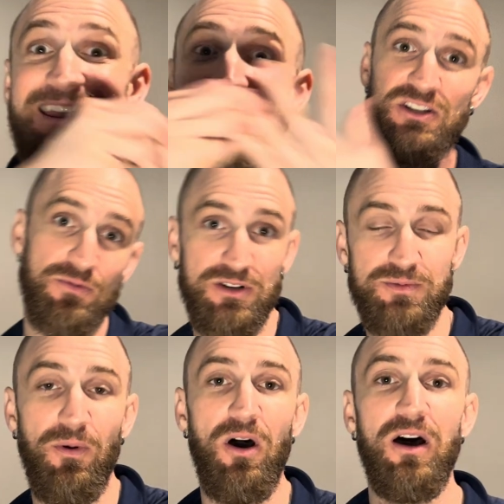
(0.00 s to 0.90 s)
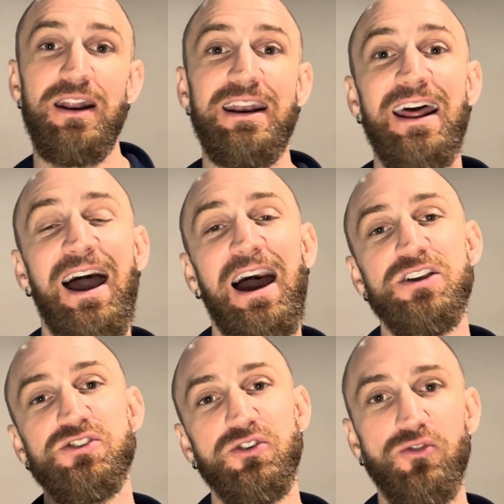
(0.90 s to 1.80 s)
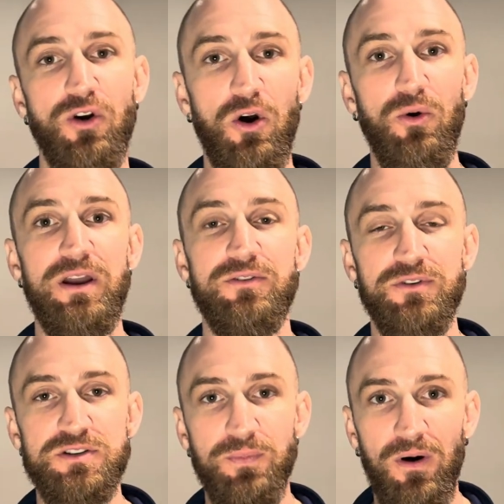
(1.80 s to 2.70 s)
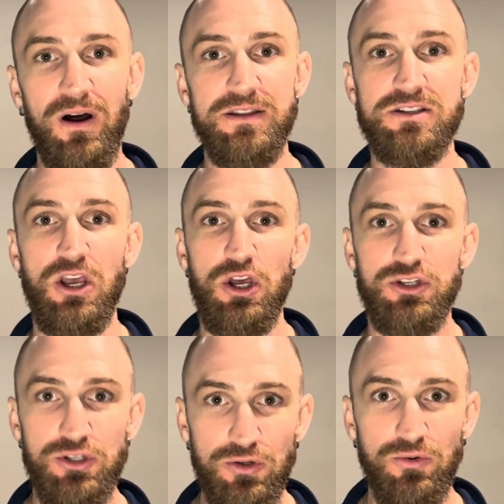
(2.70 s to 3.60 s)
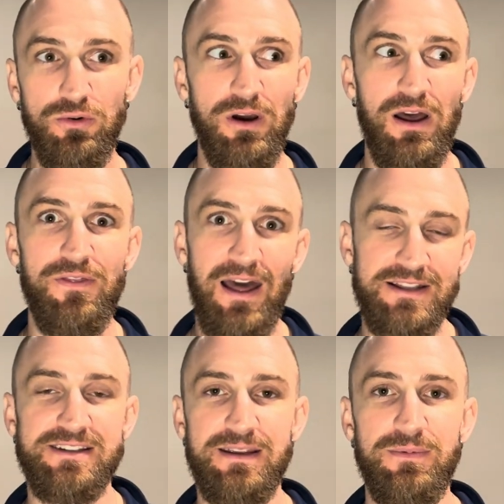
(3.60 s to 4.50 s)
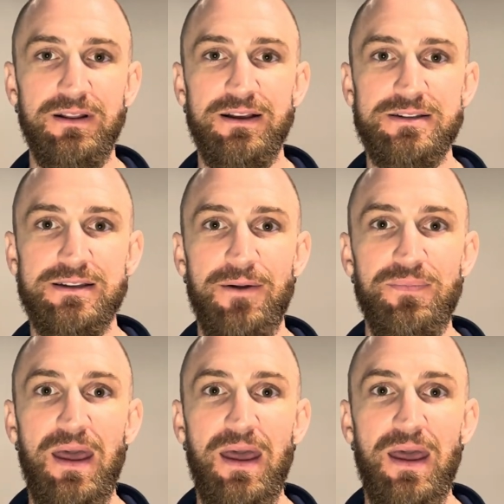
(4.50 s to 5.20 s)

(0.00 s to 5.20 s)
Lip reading: It to respond and it has to grow in response to that stimulus.